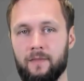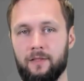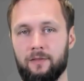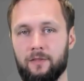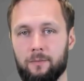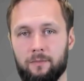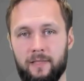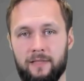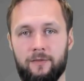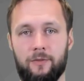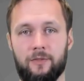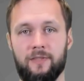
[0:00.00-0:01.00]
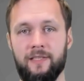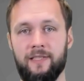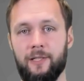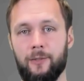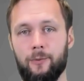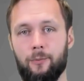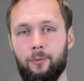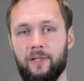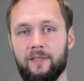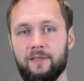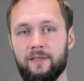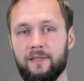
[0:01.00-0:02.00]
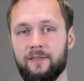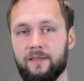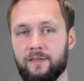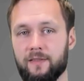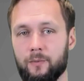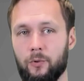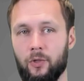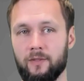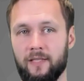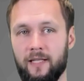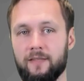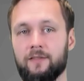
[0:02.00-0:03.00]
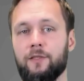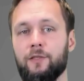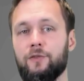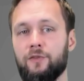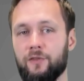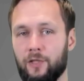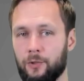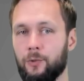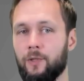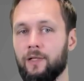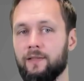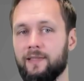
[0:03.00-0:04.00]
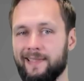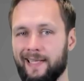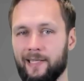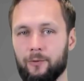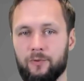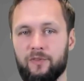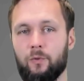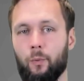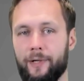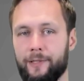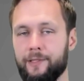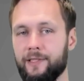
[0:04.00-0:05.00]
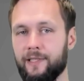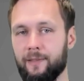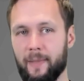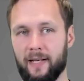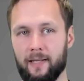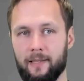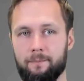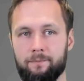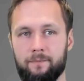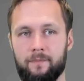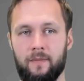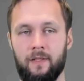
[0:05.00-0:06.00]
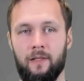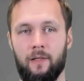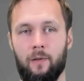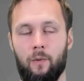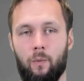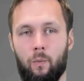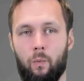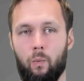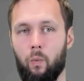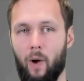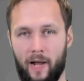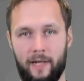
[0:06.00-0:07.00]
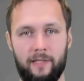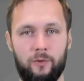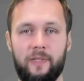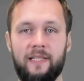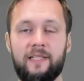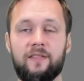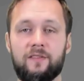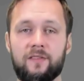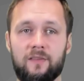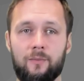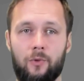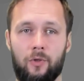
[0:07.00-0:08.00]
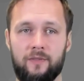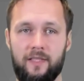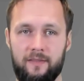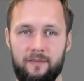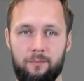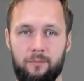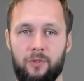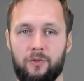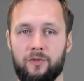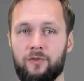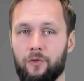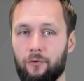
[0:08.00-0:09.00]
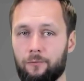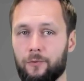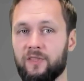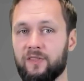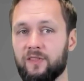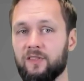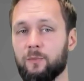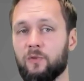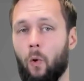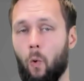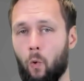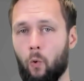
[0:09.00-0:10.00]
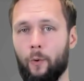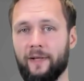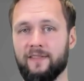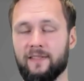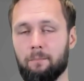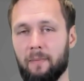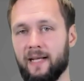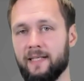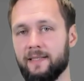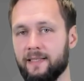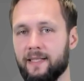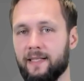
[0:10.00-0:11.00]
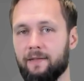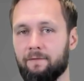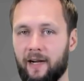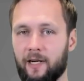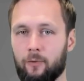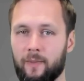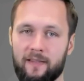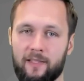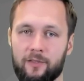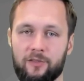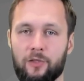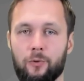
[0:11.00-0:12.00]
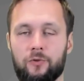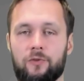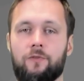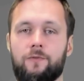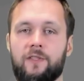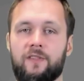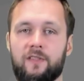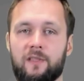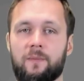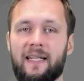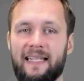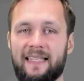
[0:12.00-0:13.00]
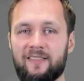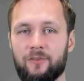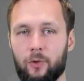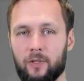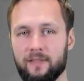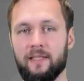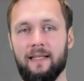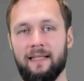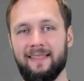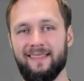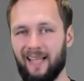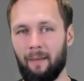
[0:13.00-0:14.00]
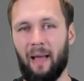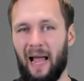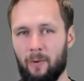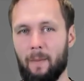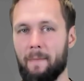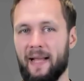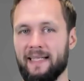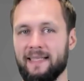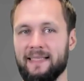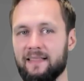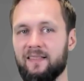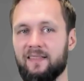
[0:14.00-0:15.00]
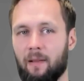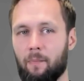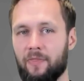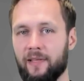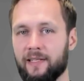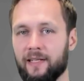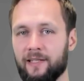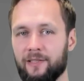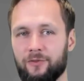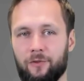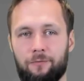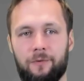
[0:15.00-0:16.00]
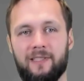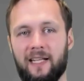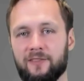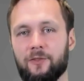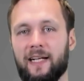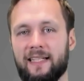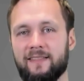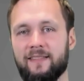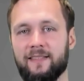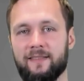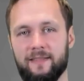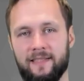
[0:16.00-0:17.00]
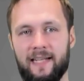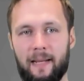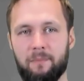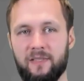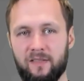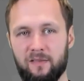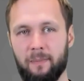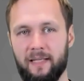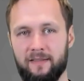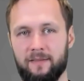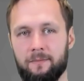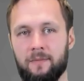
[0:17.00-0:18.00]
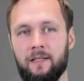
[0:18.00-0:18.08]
So let's continue with the system context. So the yellow square in the middle. Why do we need a system context? Because a software system is always embedded in an environment. There is no software system that is not somehow embedded in something. Software does not exist in an empty space.